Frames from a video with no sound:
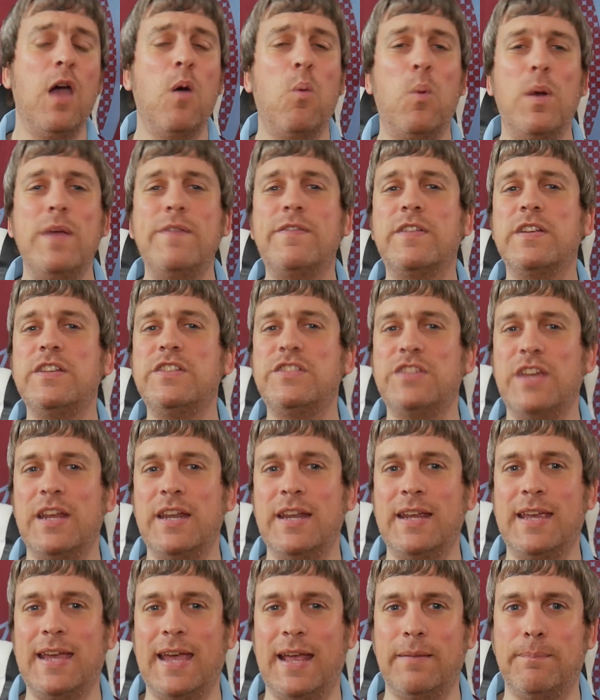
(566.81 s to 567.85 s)
we've
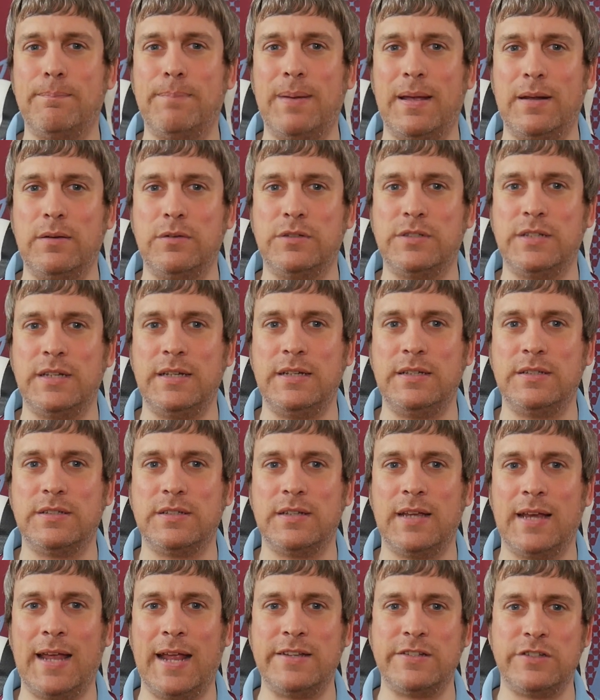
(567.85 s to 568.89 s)
conceded penalties
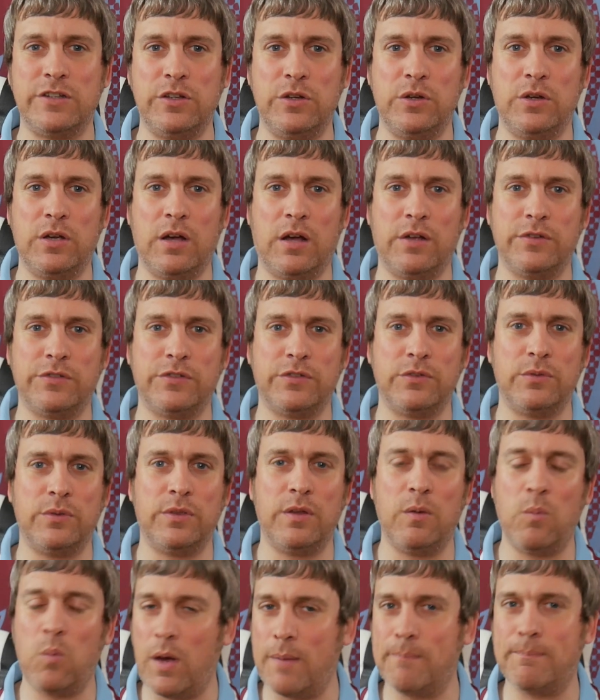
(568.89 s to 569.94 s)
against Newcastle
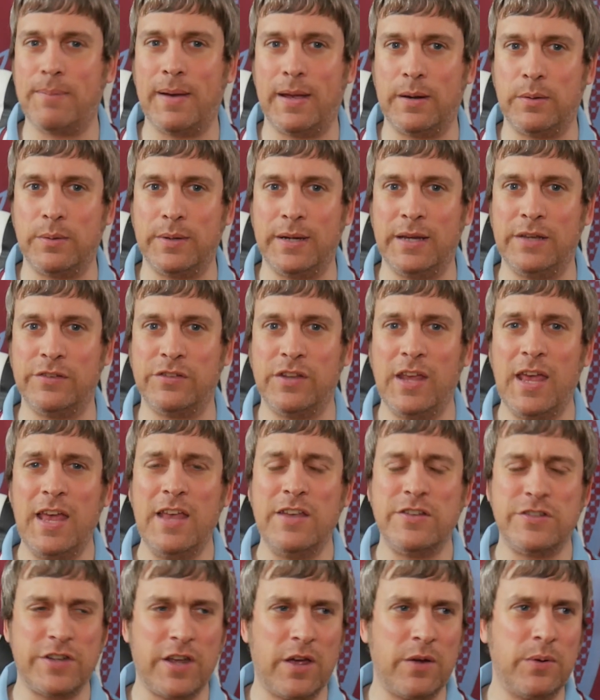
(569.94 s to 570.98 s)
that weren't penalties,
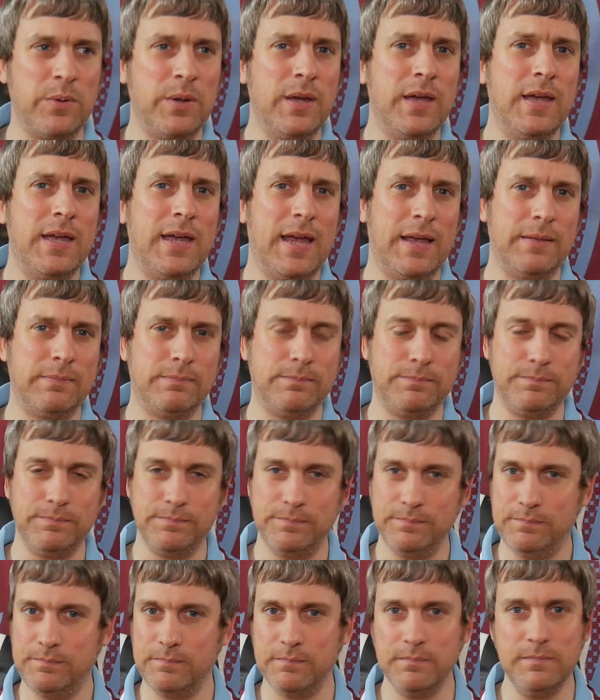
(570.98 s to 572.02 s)
so,
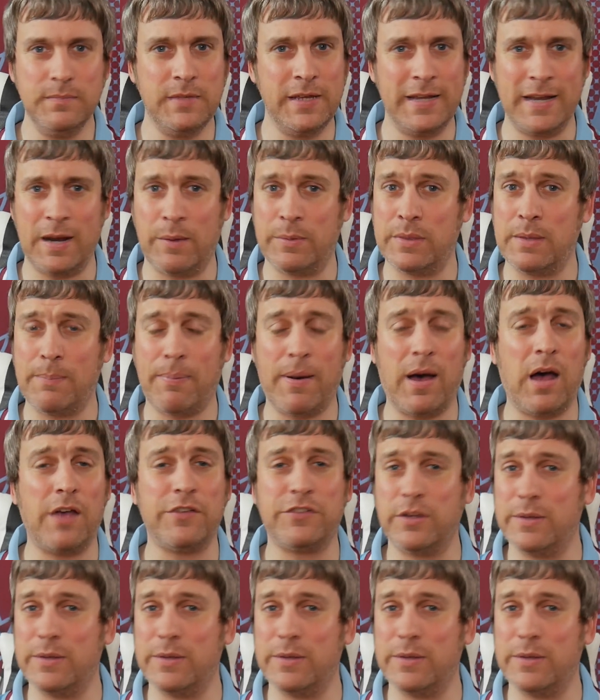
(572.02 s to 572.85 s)
you know, in the past.